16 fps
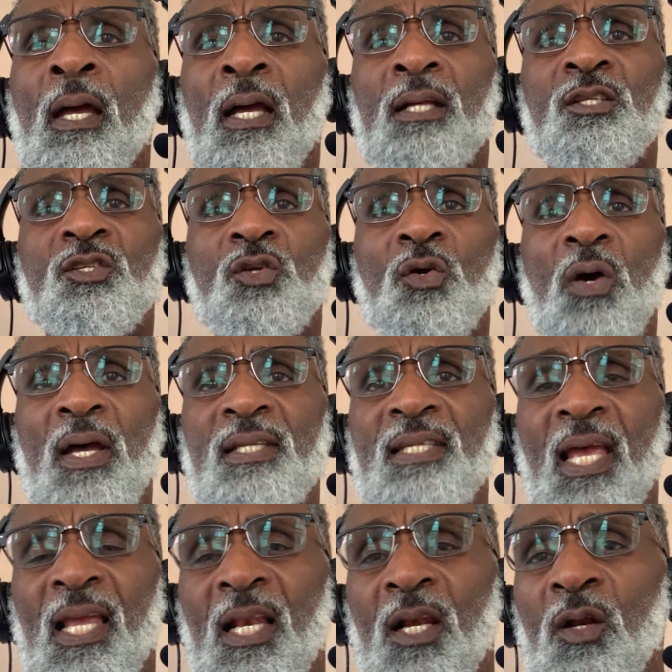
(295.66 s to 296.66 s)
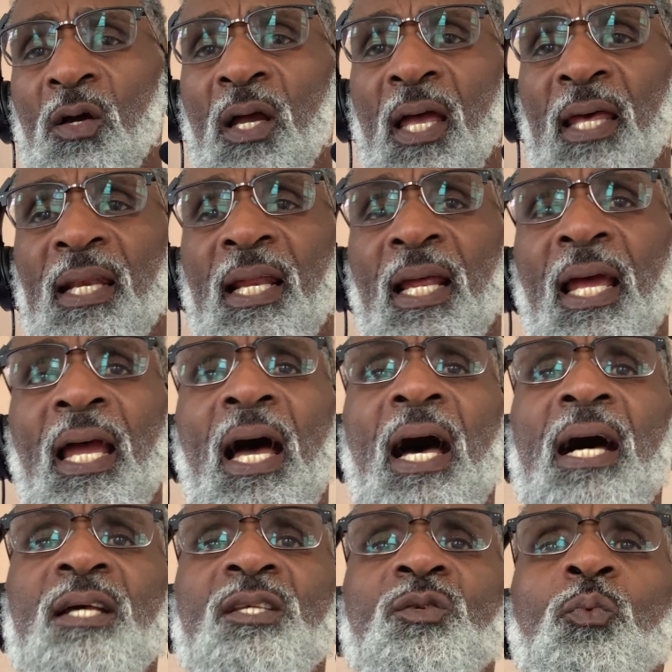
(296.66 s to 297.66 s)
And so as I look and I
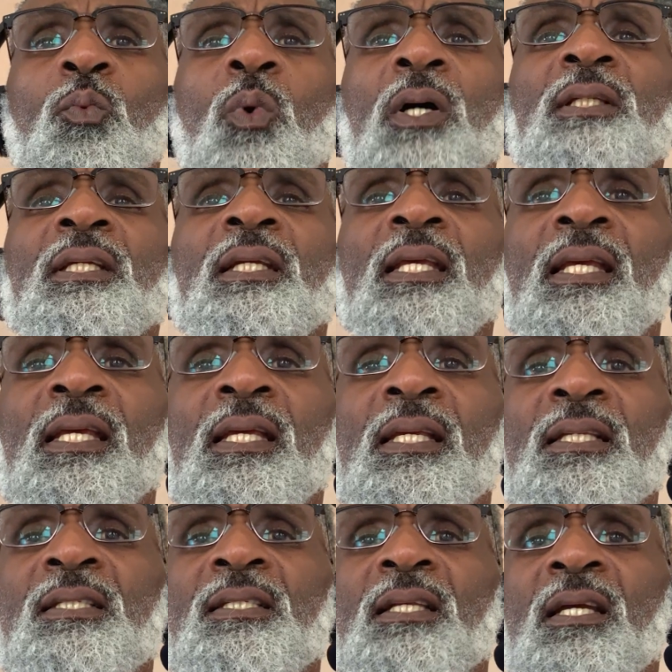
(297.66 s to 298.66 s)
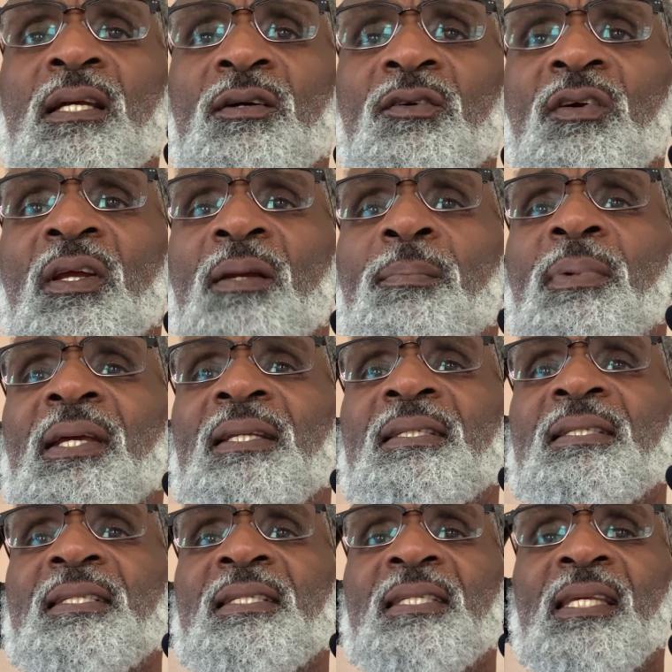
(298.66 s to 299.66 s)
ask, what is the Caribbean
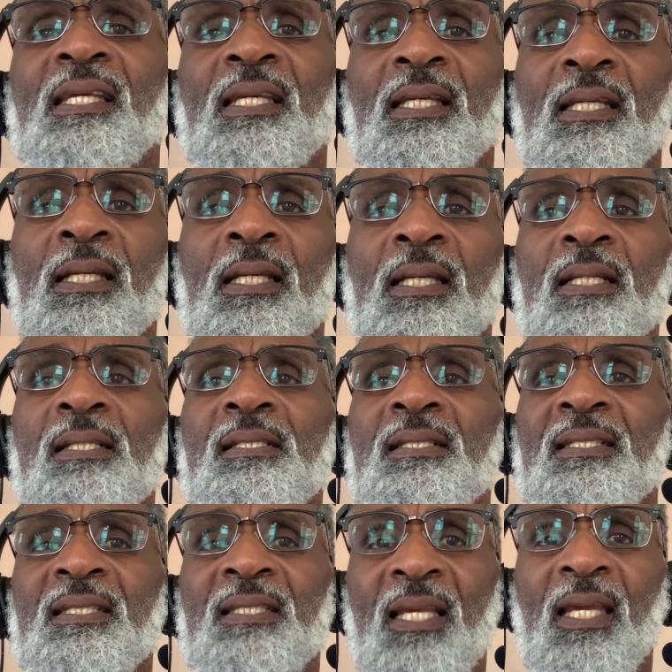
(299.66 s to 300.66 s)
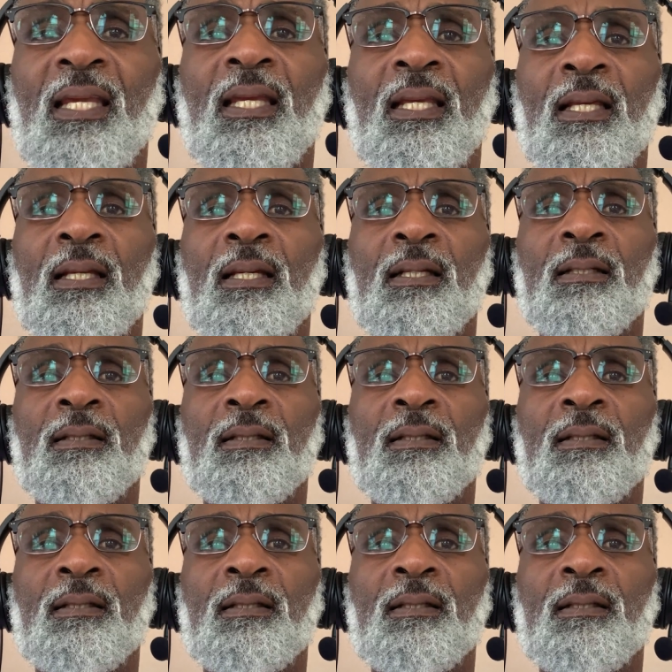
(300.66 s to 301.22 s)
Sea saying?